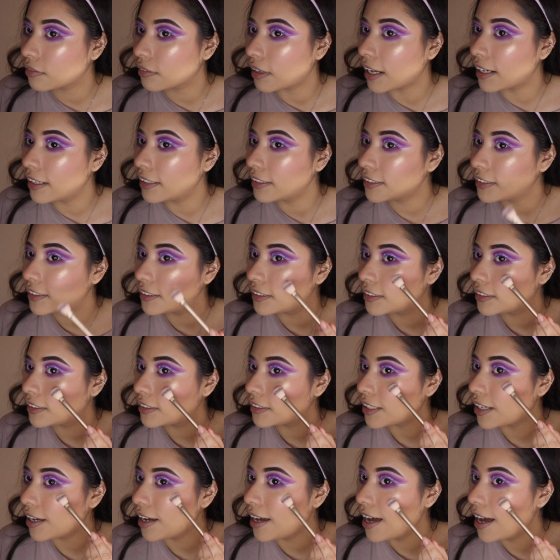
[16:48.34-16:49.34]
That is
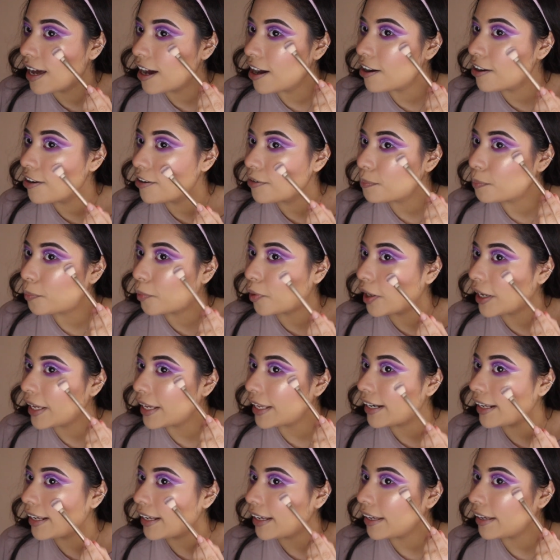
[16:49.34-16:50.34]
so
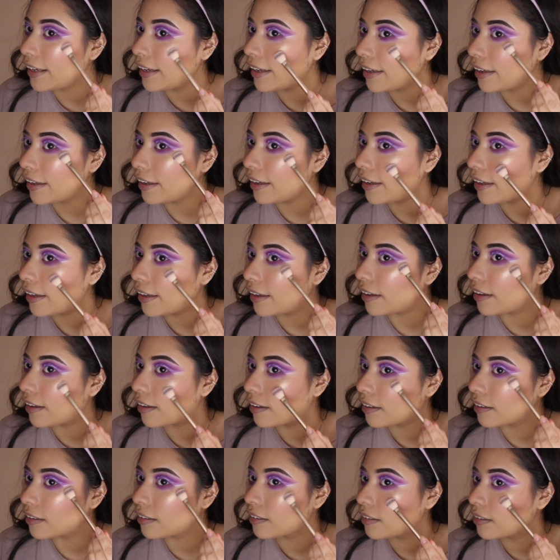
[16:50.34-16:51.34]

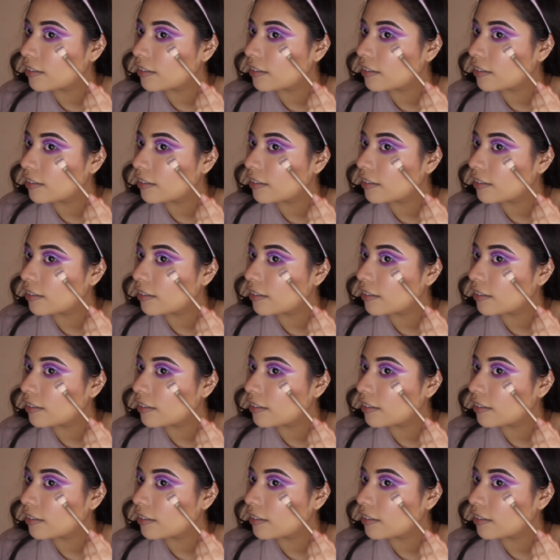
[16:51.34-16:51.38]
pretty!